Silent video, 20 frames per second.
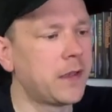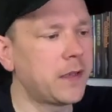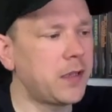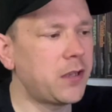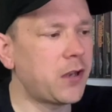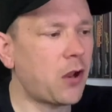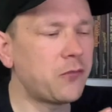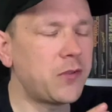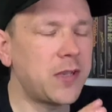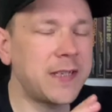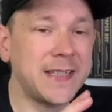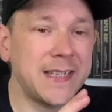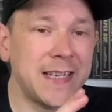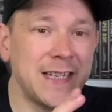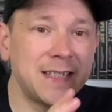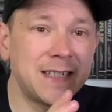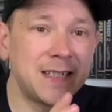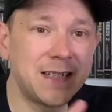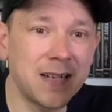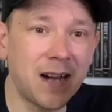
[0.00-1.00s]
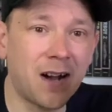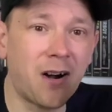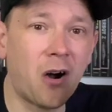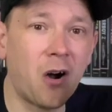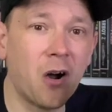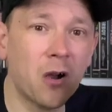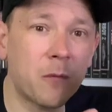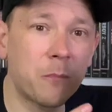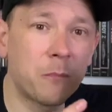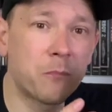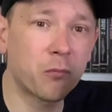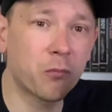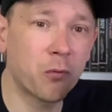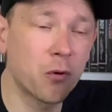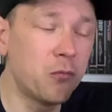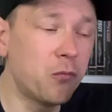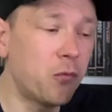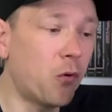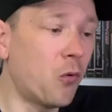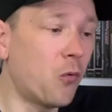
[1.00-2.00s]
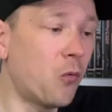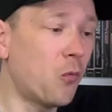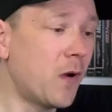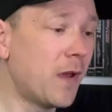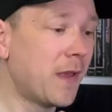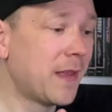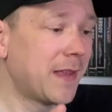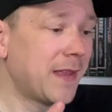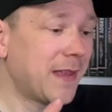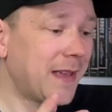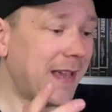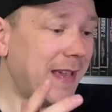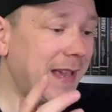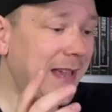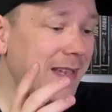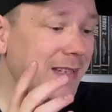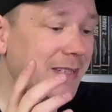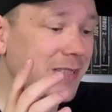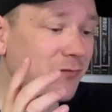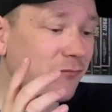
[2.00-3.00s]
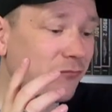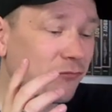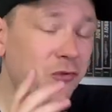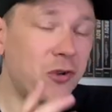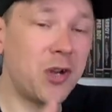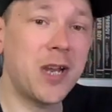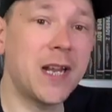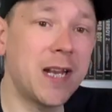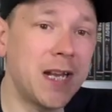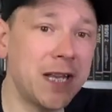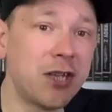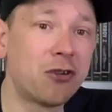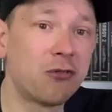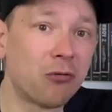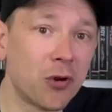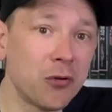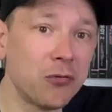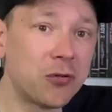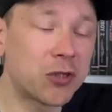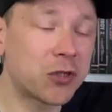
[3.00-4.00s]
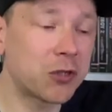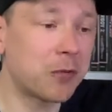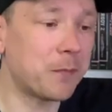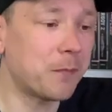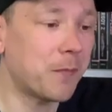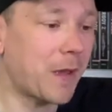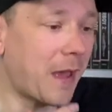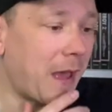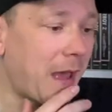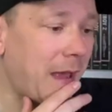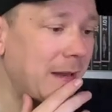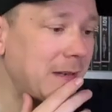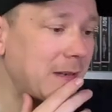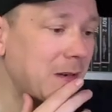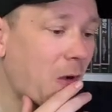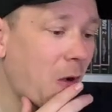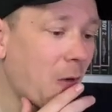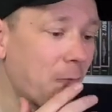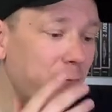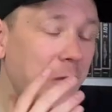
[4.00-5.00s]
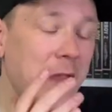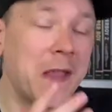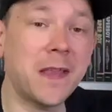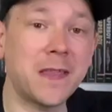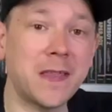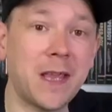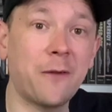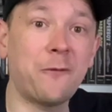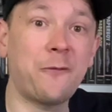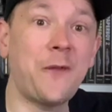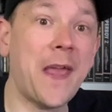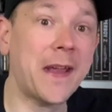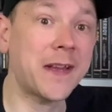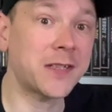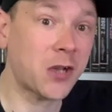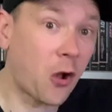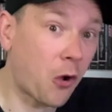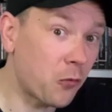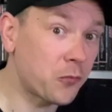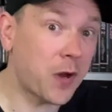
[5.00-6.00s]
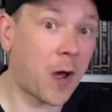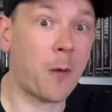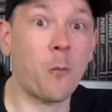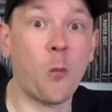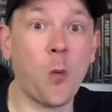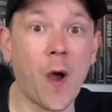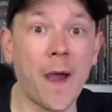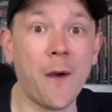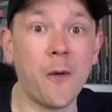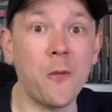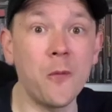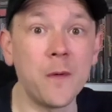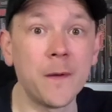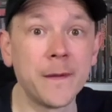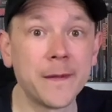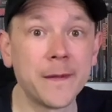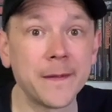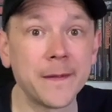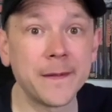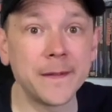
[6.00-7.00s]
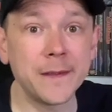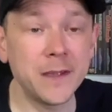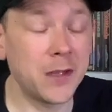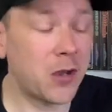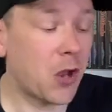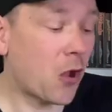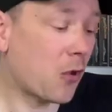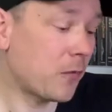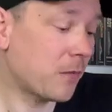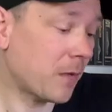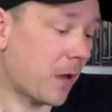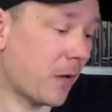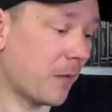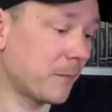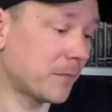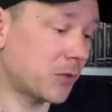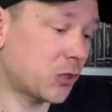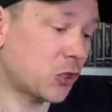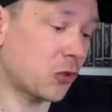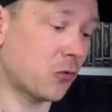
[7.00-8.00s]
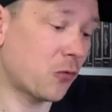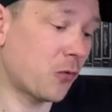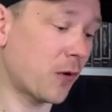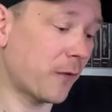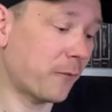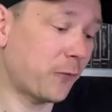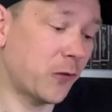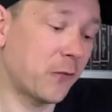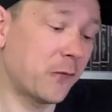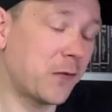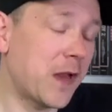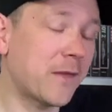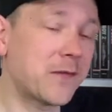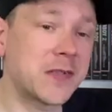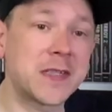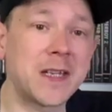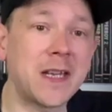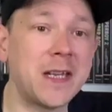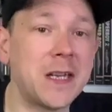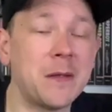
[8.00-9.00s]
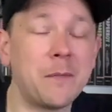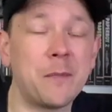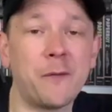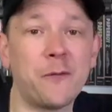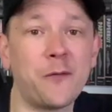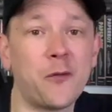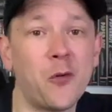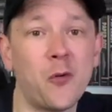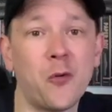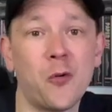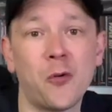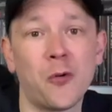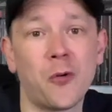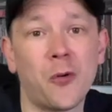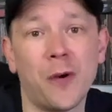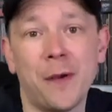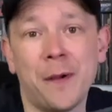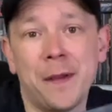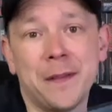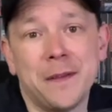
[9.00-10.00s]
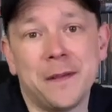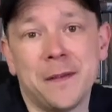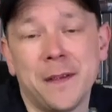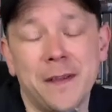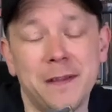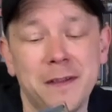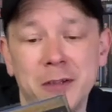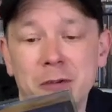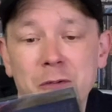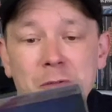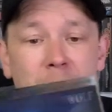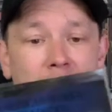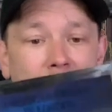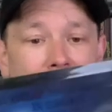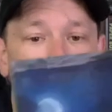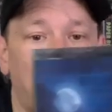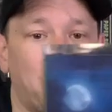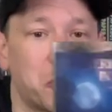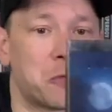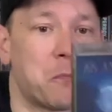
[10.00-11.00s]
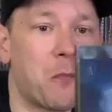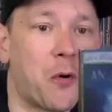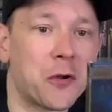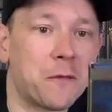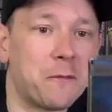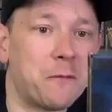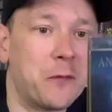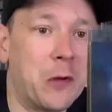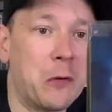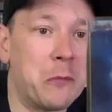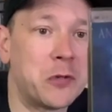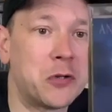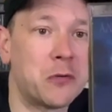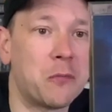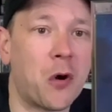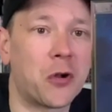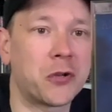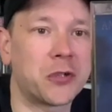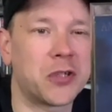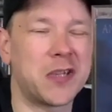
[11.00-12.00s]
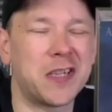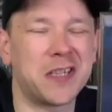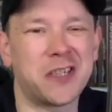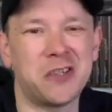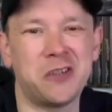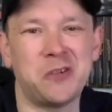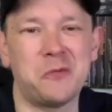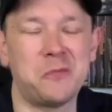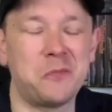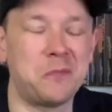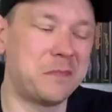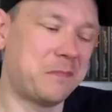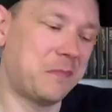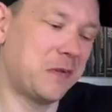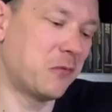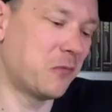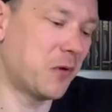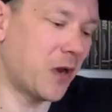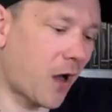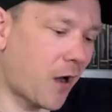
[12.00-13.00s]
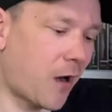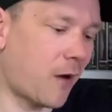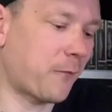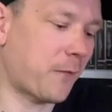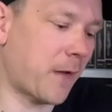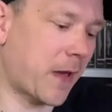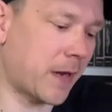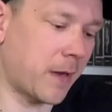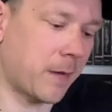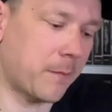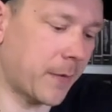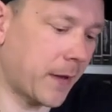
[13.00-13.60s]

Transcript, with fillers: You know, this is dark, brutal. It's really gruesome and I think the effects hold up well you know, I'm sure if you've never seen it before and you only watch modern films, you watch this and you'll you laugh at it.